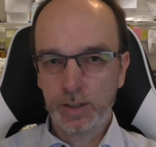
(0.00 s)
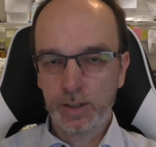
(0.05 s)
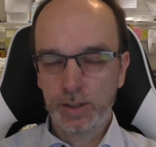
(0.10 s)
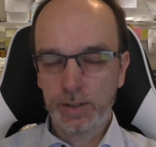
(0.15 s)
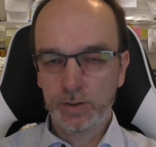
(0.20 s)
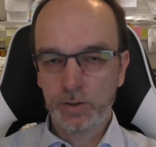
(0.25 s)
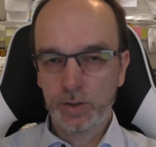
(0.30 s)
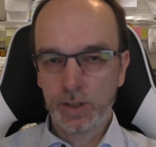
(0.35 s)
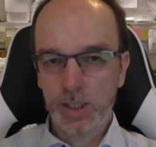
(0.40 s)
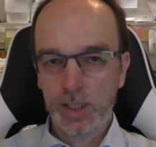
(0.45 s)

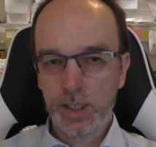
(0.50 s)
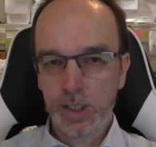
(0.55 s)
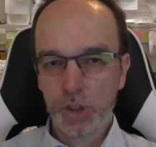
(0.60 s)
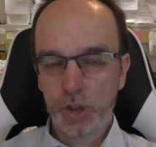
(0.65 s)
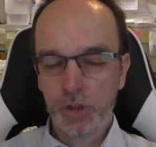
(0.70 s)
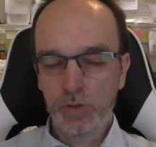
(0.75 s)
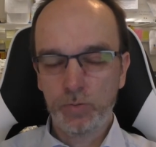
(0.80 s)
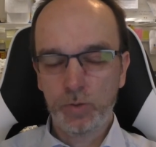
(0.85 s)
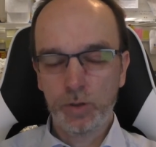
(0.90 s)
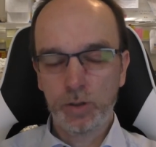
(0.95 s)

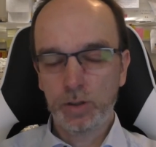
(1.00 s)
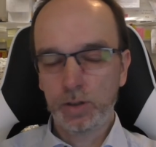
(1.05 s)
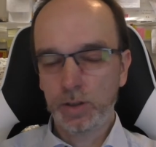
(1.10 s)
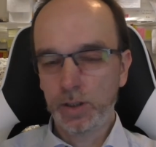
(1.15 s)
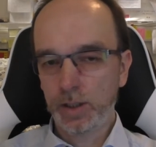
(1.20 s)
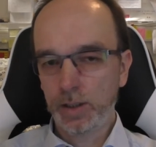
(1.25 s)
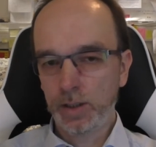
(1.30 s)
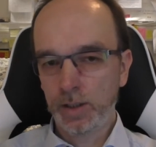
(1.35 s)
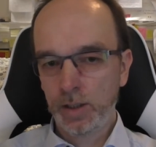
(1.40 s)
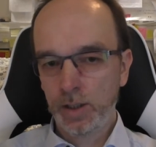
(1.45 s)
education, what are
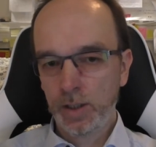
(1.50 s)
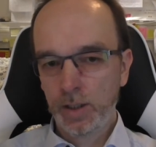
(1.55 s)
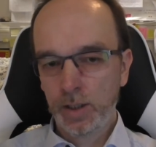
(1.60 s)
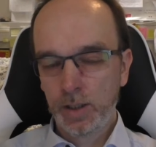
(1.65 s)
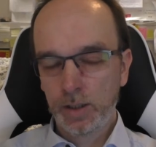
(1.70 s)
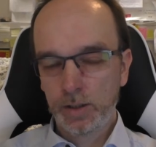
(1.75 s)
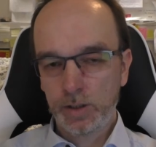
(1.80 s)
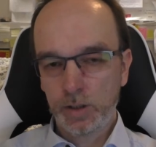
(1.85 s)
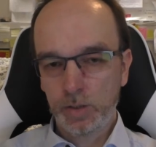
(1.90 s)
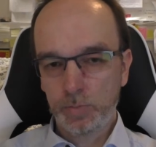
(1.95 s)
the
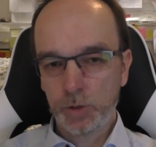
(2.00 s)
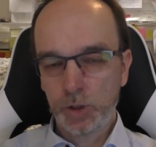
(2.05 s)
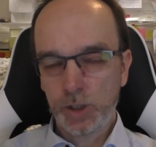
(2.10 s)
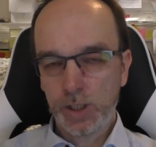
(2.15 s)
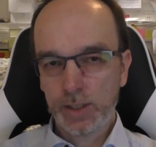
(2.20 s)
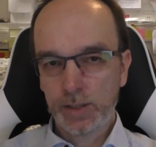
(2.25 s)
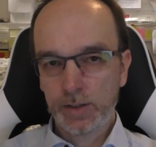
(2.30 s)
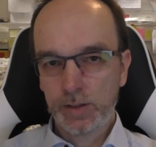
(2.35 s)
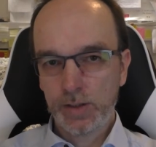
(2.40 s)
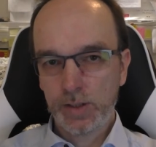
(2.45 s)

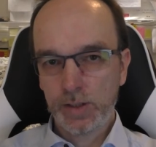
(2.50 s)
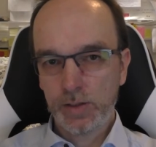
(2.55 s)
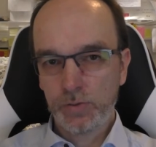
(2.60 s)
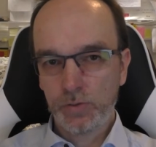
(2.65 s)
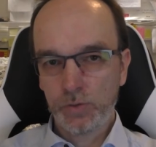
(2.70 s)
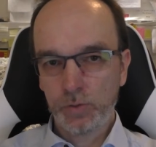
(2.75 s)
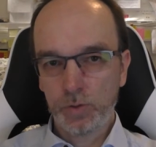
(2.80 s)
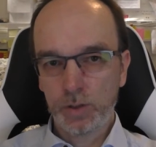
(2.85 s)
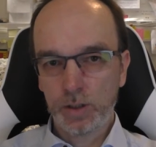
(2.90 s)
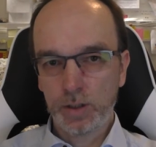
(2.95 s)

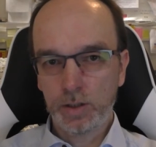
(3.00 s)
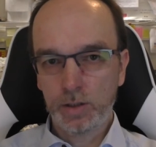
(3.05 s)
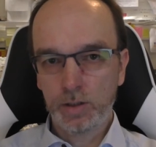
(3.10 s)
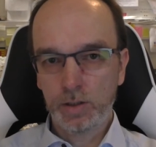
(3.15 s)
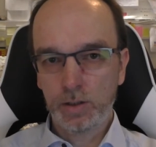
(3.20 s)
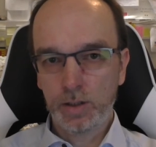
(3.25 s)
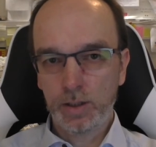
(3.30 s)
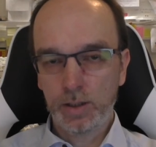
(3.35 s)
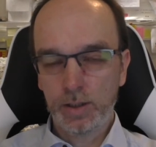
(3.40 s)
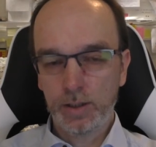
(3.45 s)
objectives, what
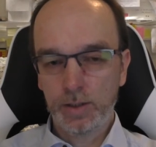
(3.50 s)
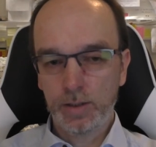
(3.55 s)
are